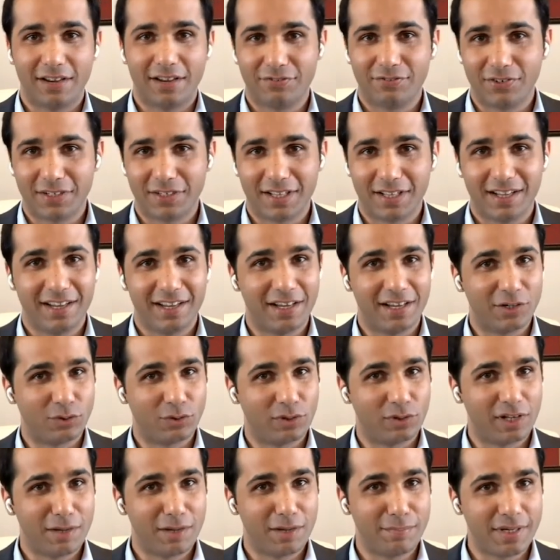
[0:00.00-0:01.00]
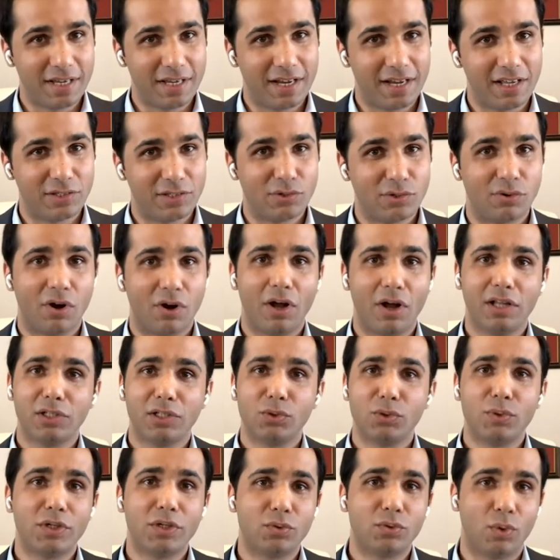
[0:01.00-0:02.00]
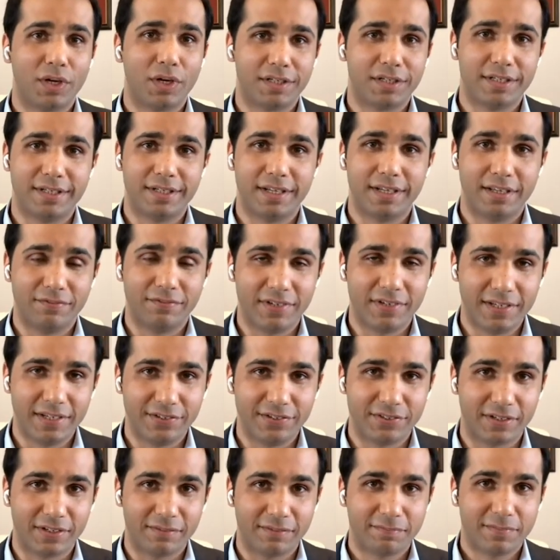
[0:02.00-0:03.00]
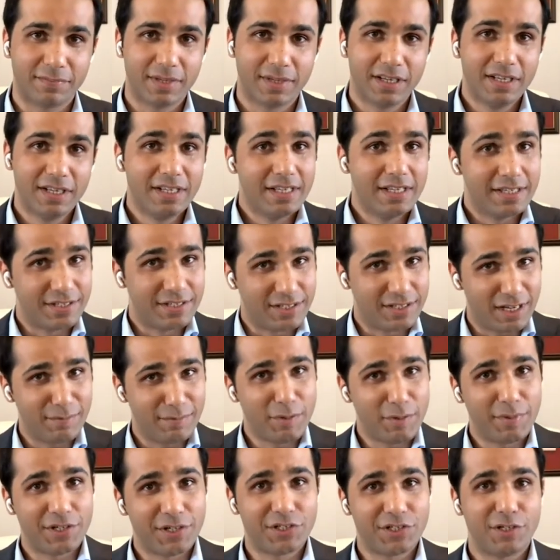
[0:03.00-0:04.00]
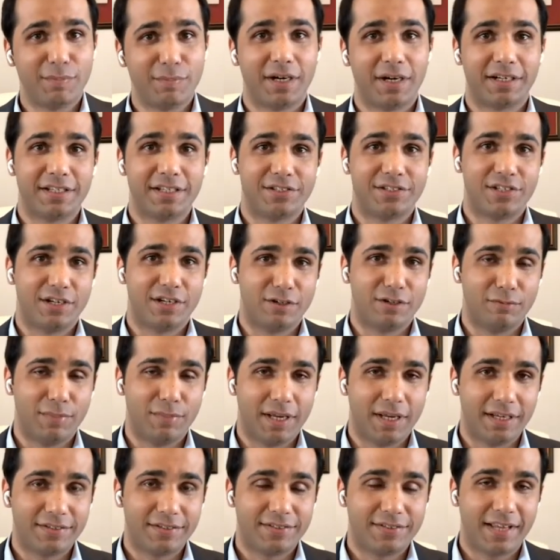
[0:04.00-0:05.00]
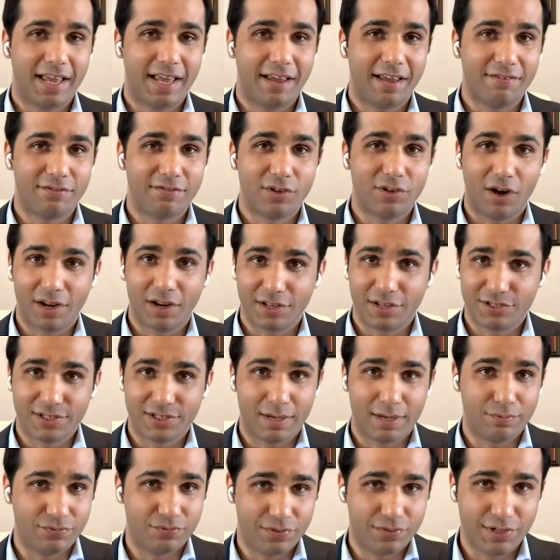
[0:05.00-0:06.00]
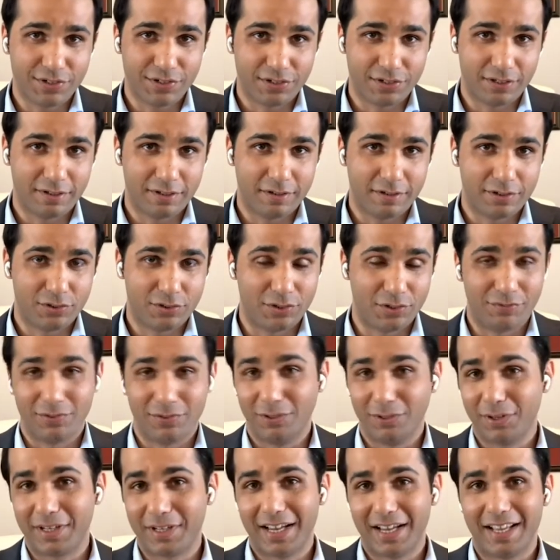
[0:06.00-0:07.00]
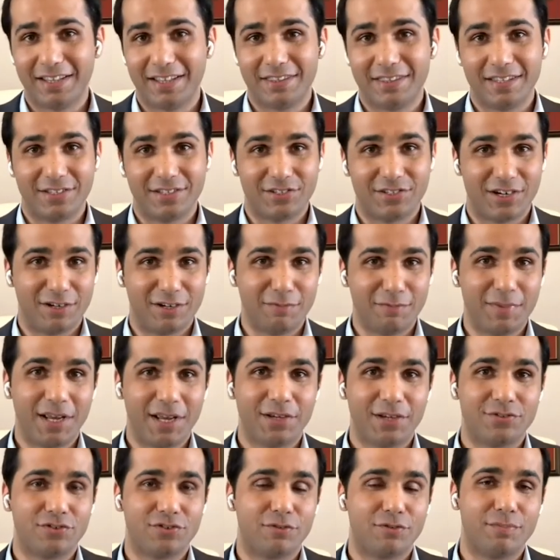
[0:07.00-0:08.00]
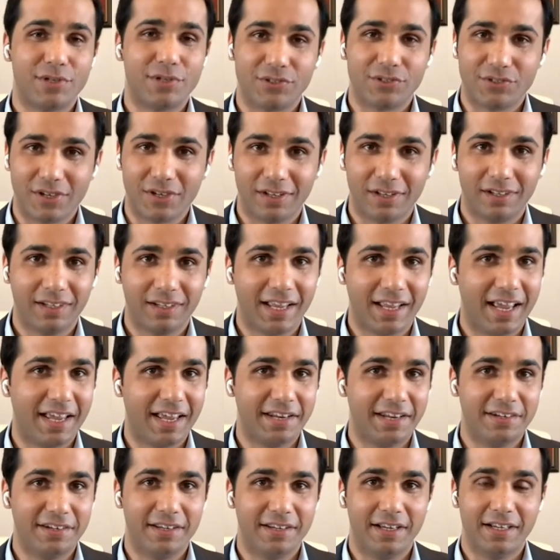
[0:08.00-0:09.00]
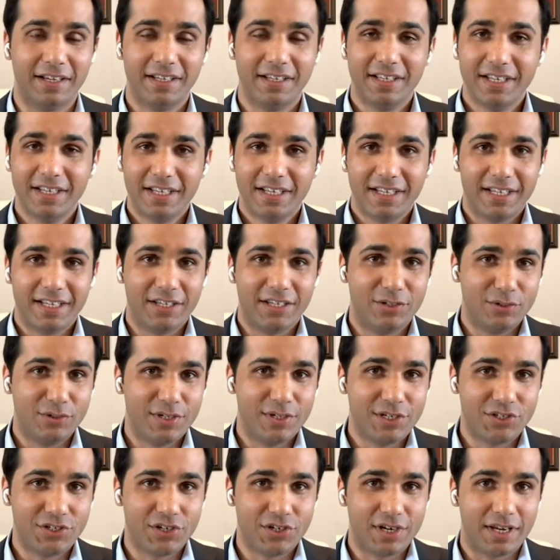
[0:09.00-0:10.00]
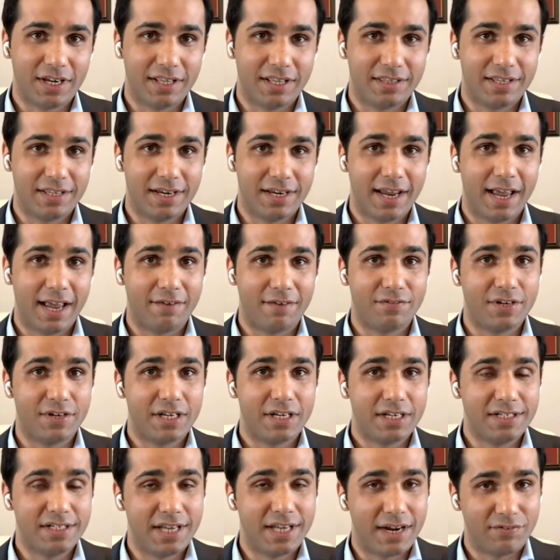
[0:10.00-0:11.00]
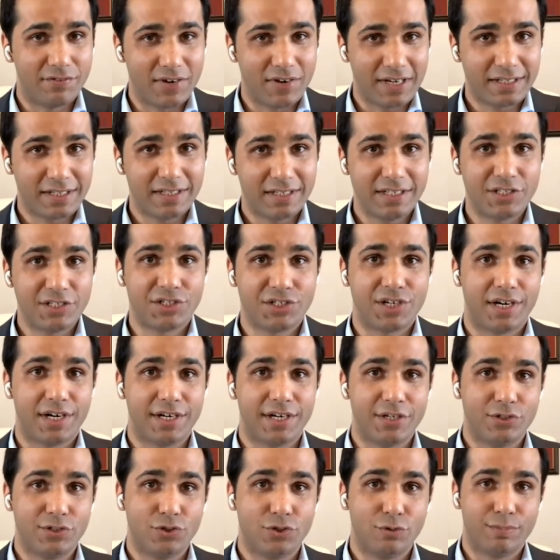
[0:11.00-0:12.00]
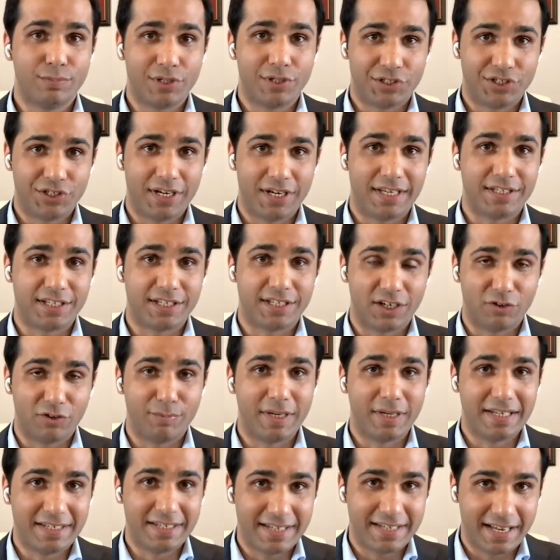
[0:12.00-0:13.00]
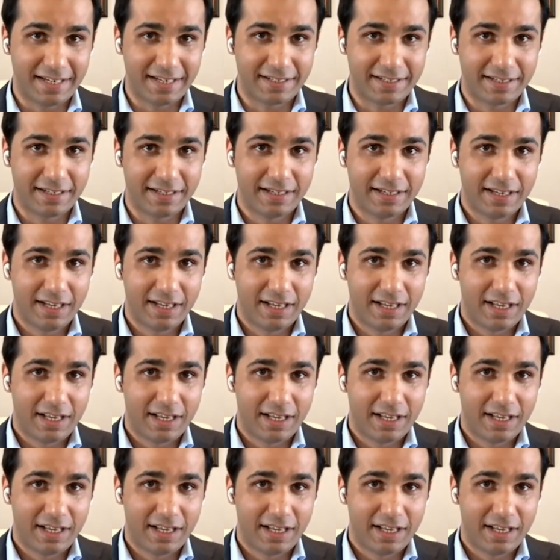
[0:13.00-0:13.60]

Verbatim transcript: South Africa, and Colombia, they're all doing quantitative easing. Some emerging market central banks have gone a step further. So if you look at the central banks of Brazil and uh, Indonesia, they have directly started to purchase government debt.